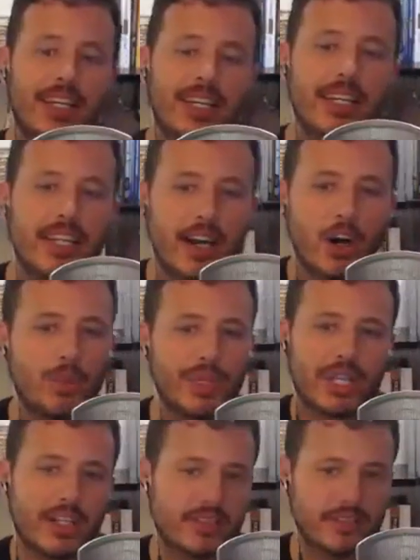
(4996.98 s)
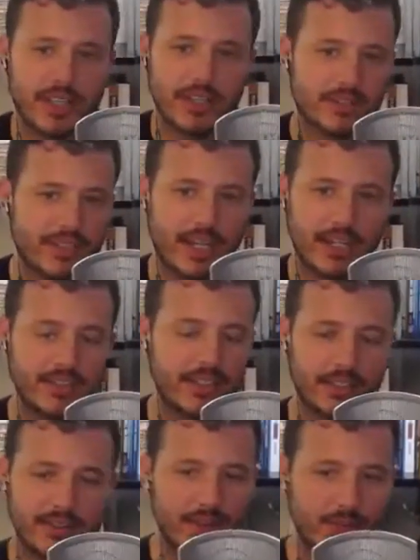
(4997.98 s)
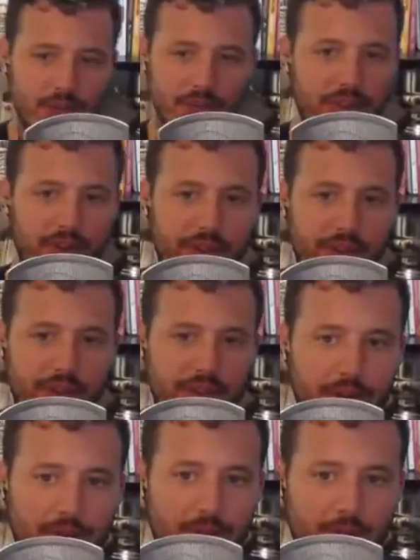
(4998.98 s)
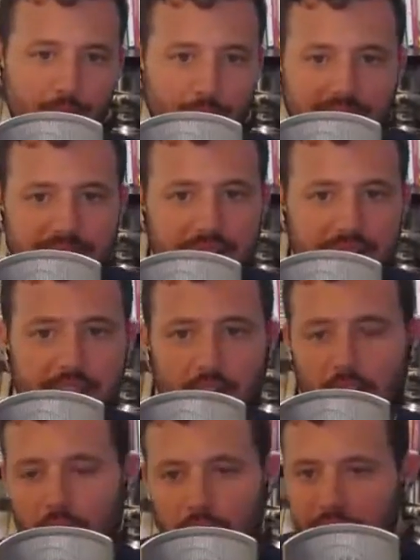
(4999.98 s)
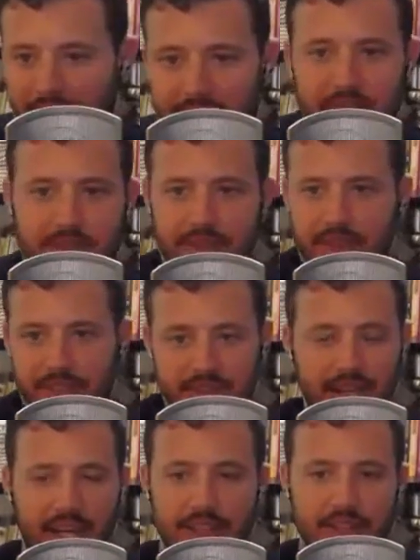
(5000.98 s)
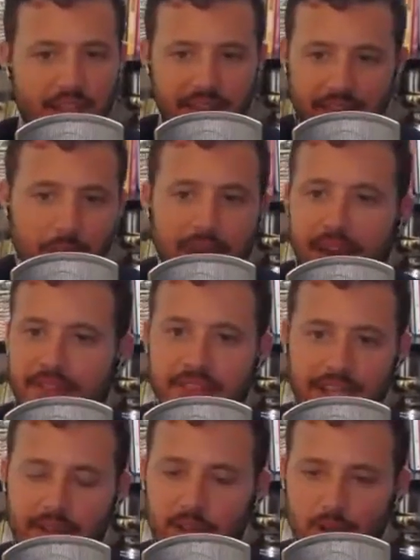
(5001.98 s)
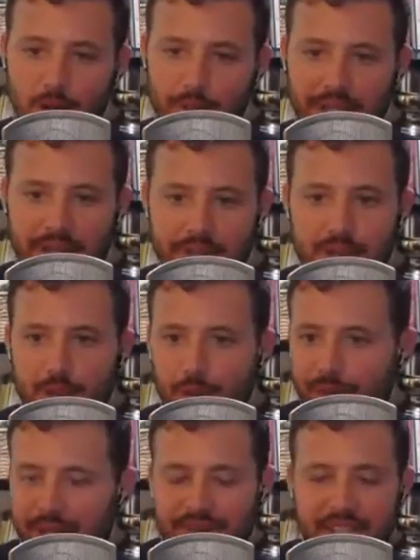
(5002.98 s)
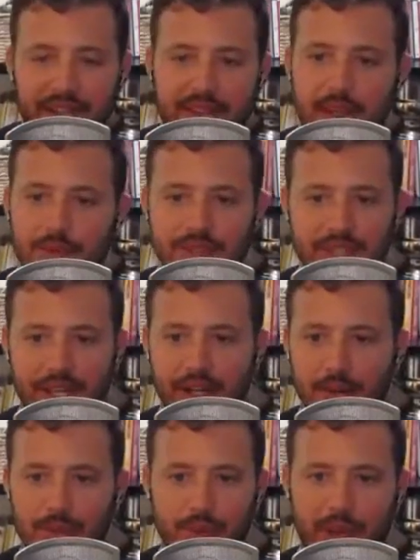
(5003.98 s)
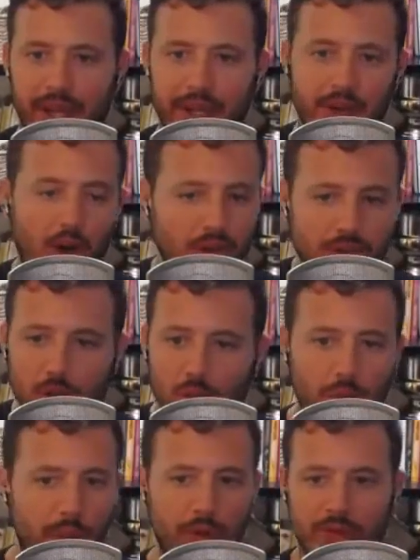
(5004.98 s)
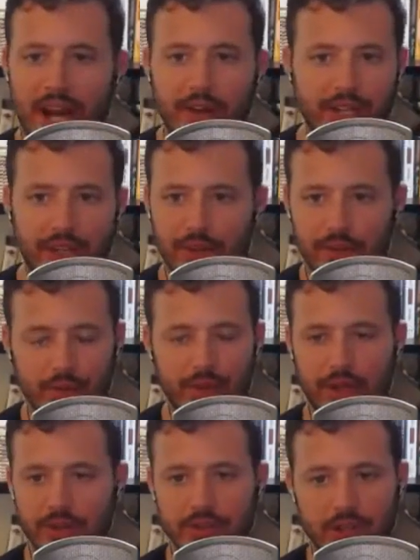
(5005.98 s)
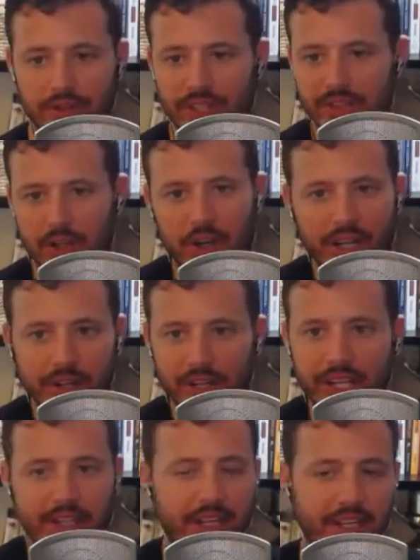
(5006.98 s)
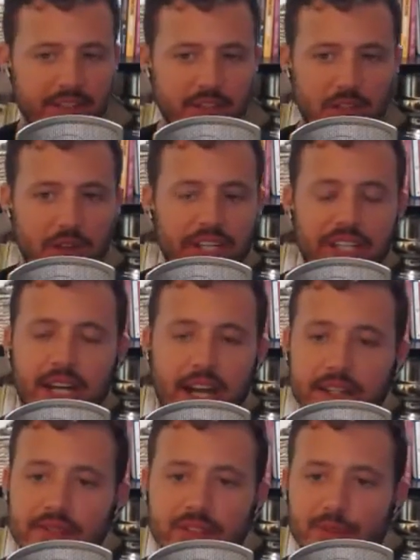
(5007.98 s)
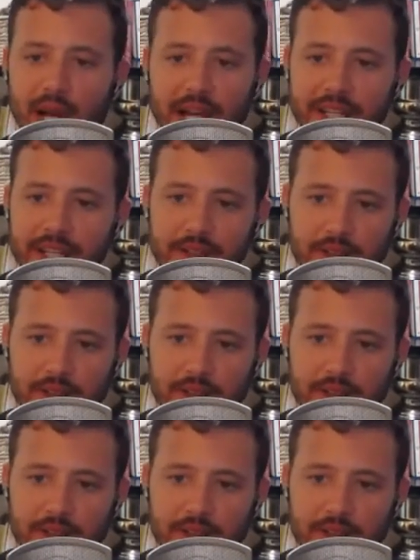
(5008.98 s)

Yeah, OBS, Todd, yeah, similar thing. Basically, our guests, these guys, they would have to download OBS too. We would have to get them set up. And also, when we're routing it through another service, our internet connection's already kind of spotty.